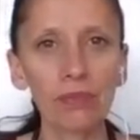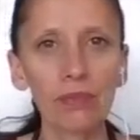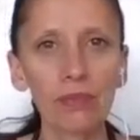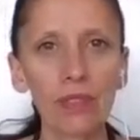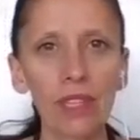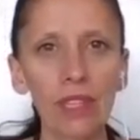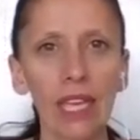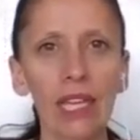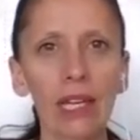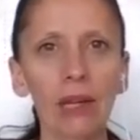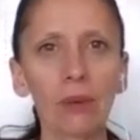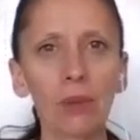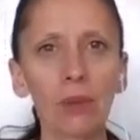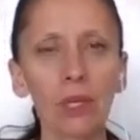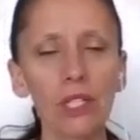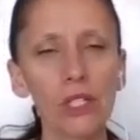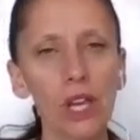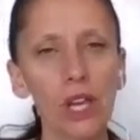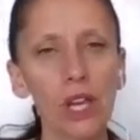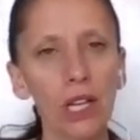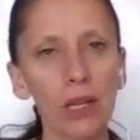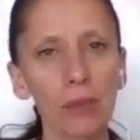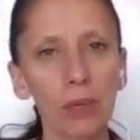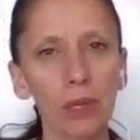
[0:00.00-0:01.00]
And I want to
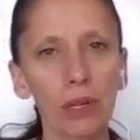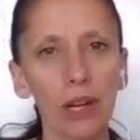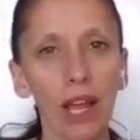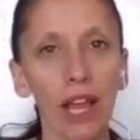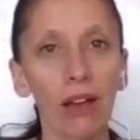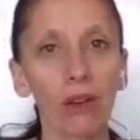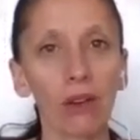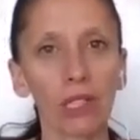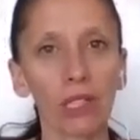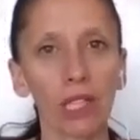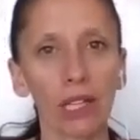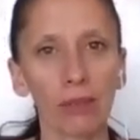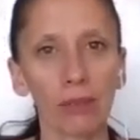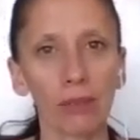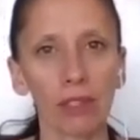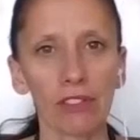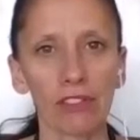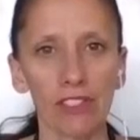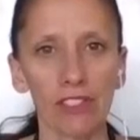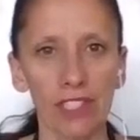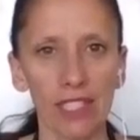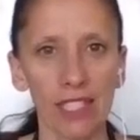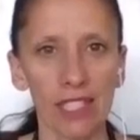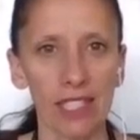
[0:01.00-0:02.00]
talk about how alignment
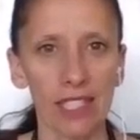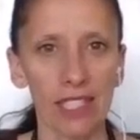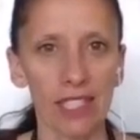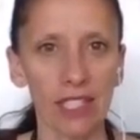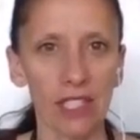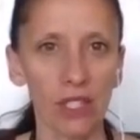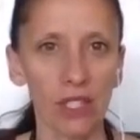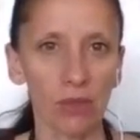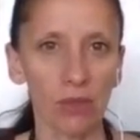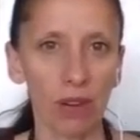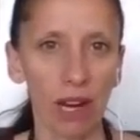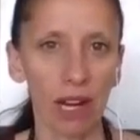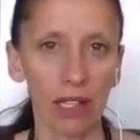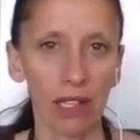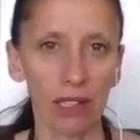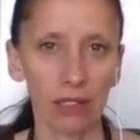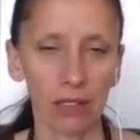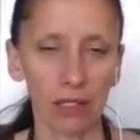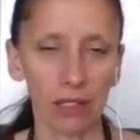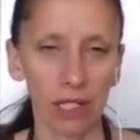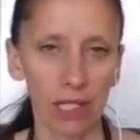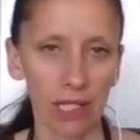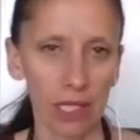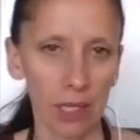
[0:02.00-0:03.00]
fits into radical
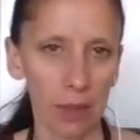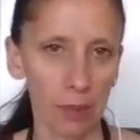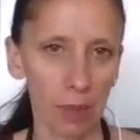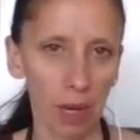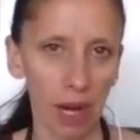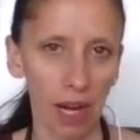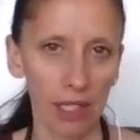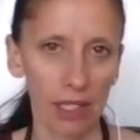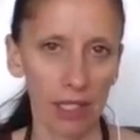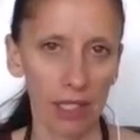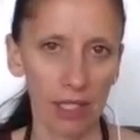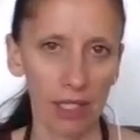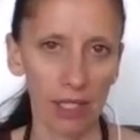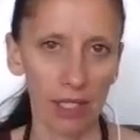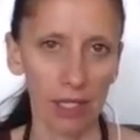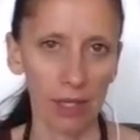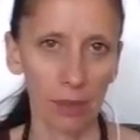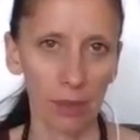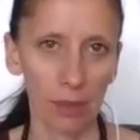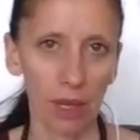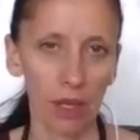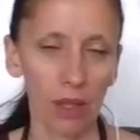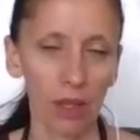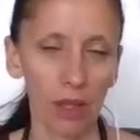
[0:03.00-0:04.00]
honest practice as
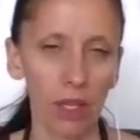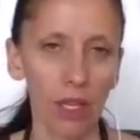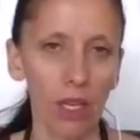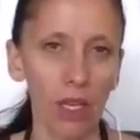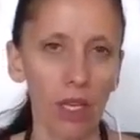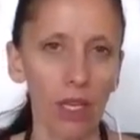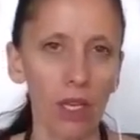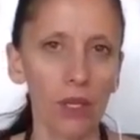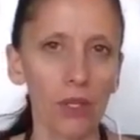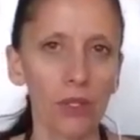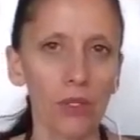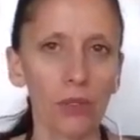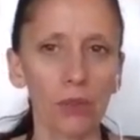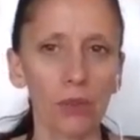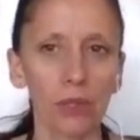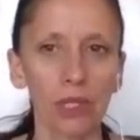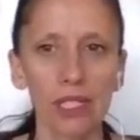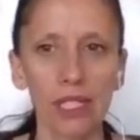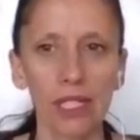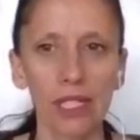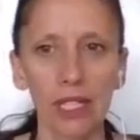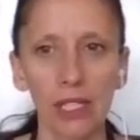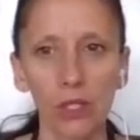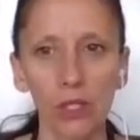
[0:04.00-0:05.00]
well. So we're going to
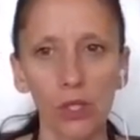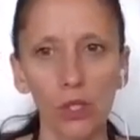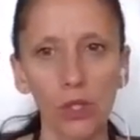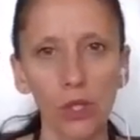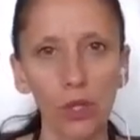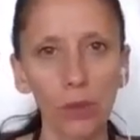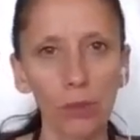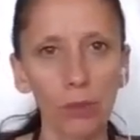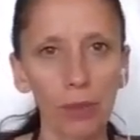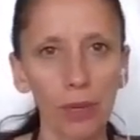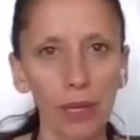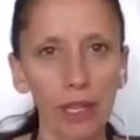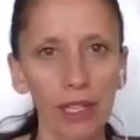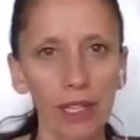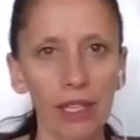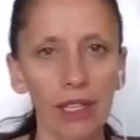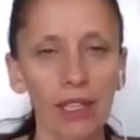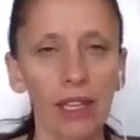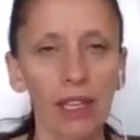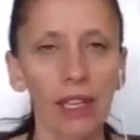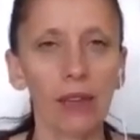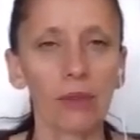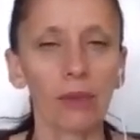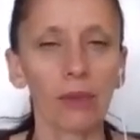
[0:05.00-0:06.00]
take a short break.
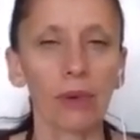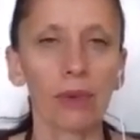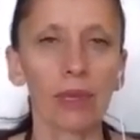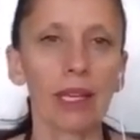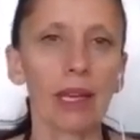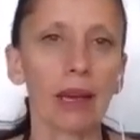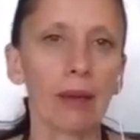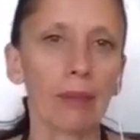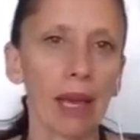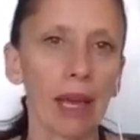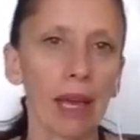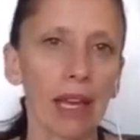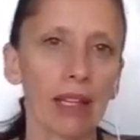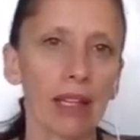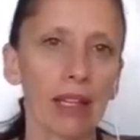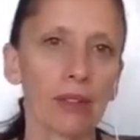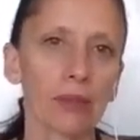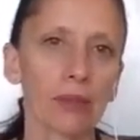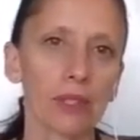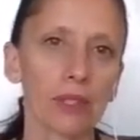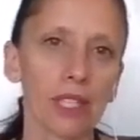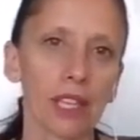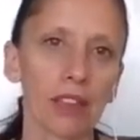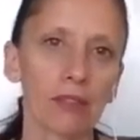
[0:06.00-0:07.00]
When we come back,
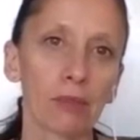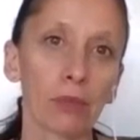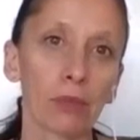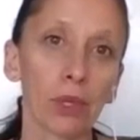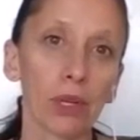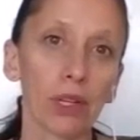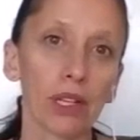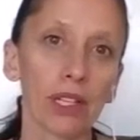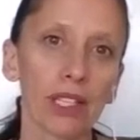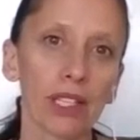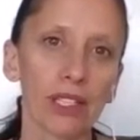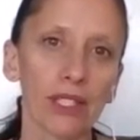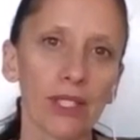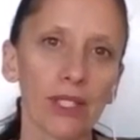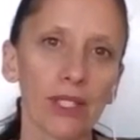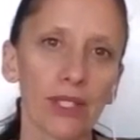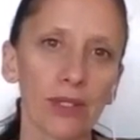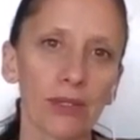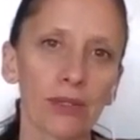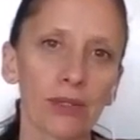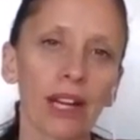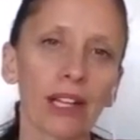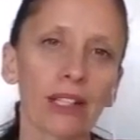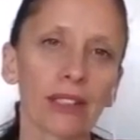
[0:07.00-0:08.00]
we'll dive more into
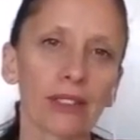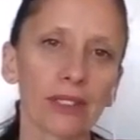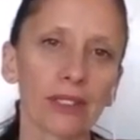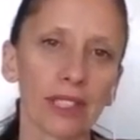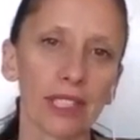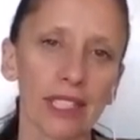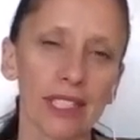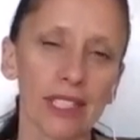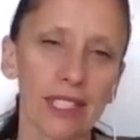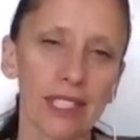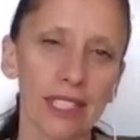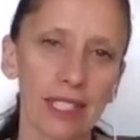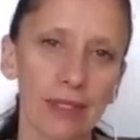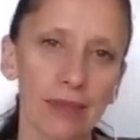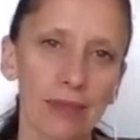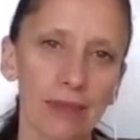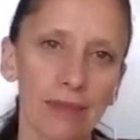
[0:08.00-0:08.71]
radical honesty.